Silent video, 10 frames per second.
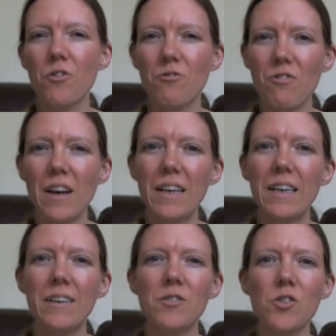
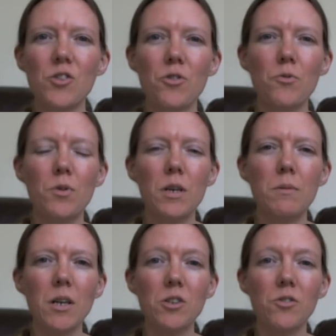greatly into the
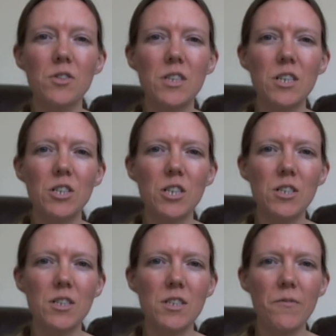Magical
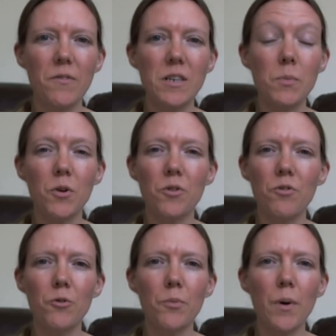Stitches Facebook
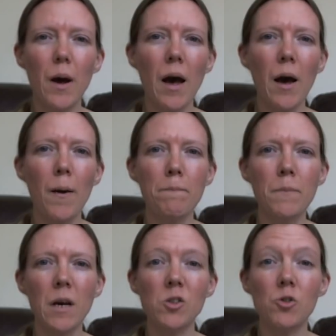group.
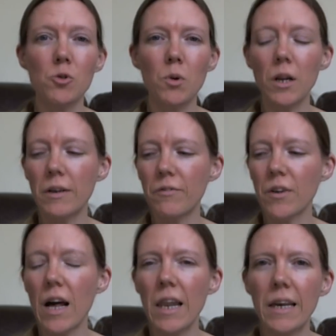As usual, I'll leave
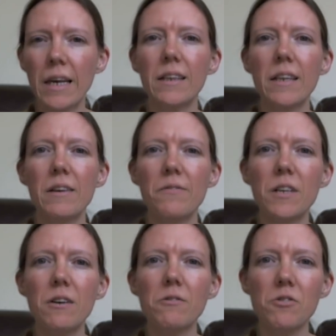a link in the
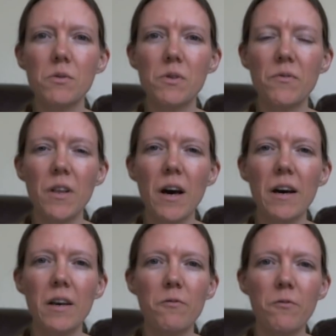video description for that
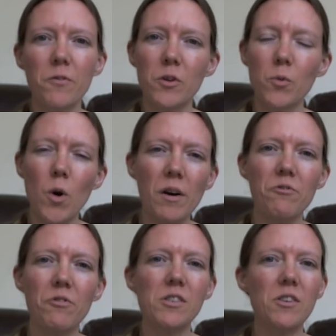if for whatever
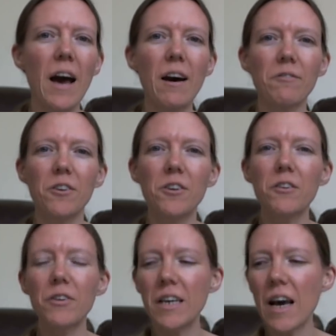reason you haven't heard
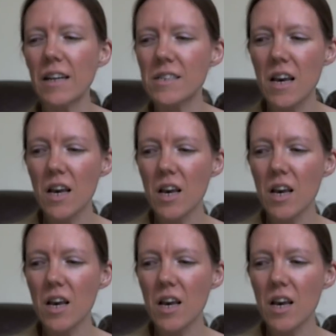of it yet.